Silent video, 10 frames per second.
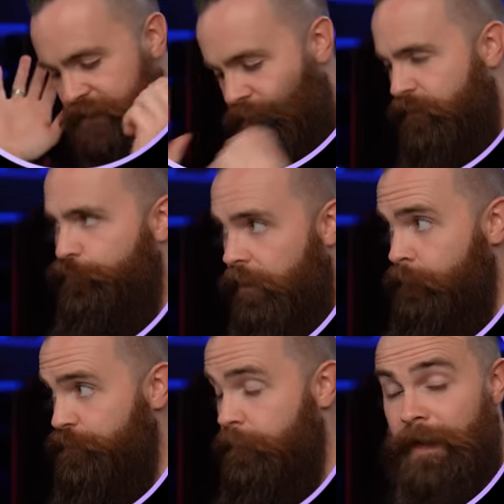can solve the
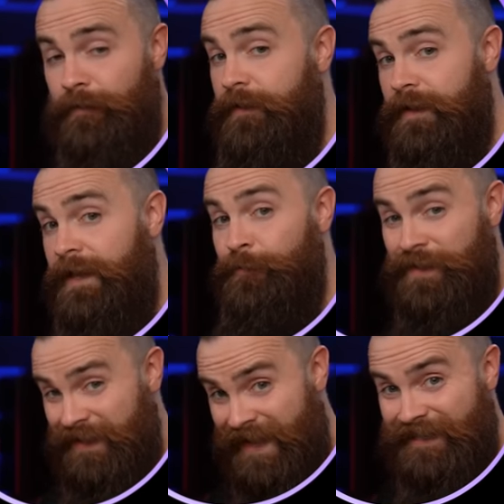problems with MACVLAN
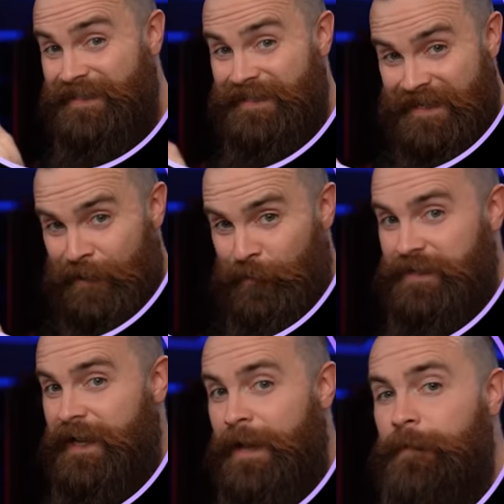with the next
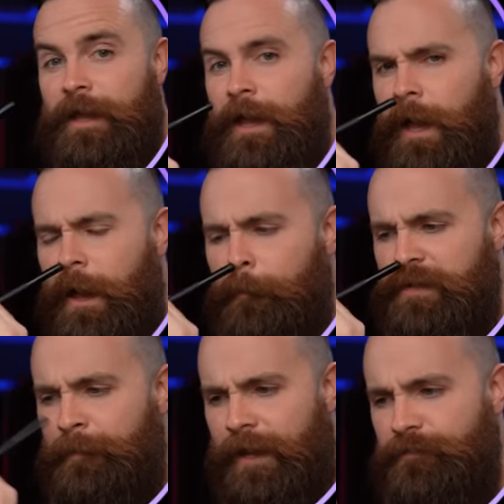network type,
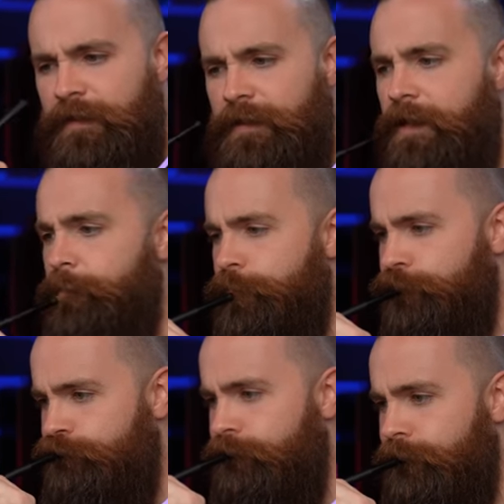but the MACVLAN,
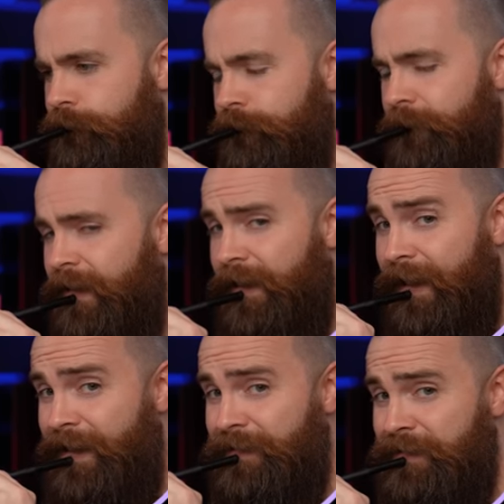
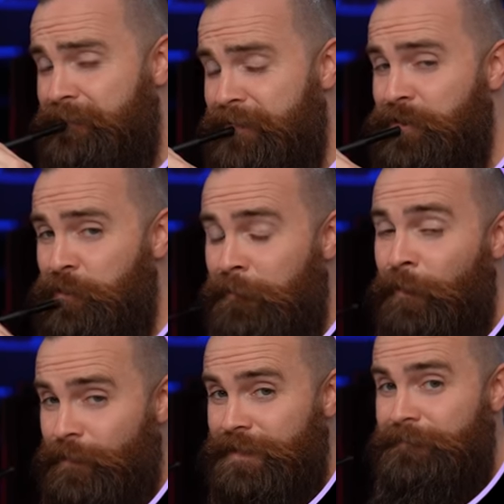it has two
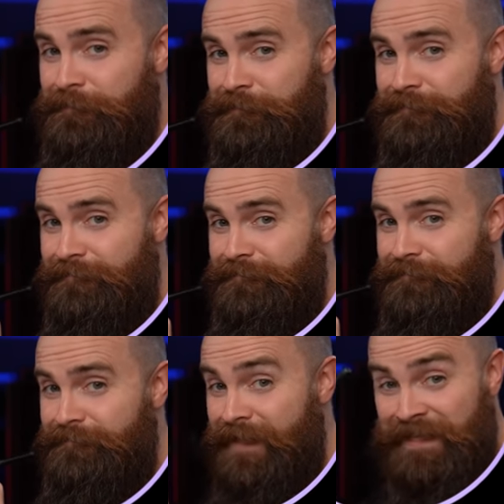modes.
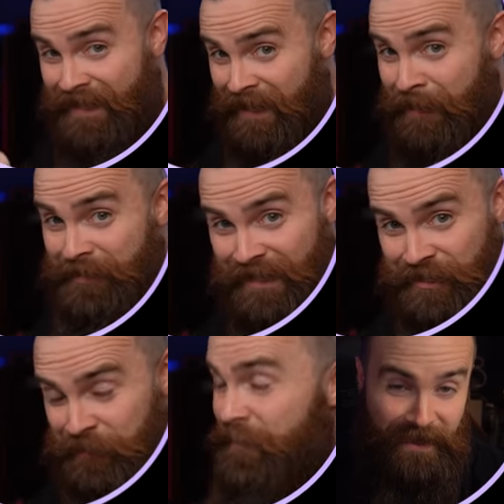Didn't see that coming,
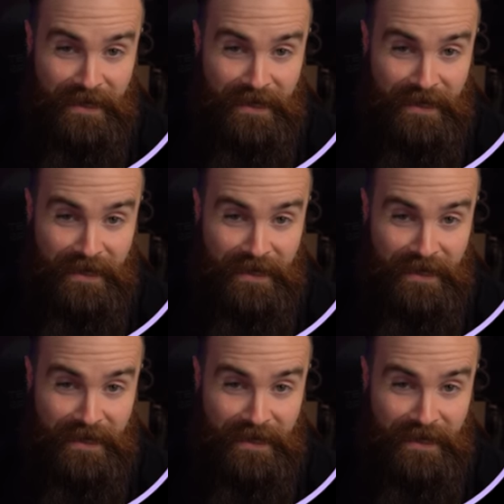did you?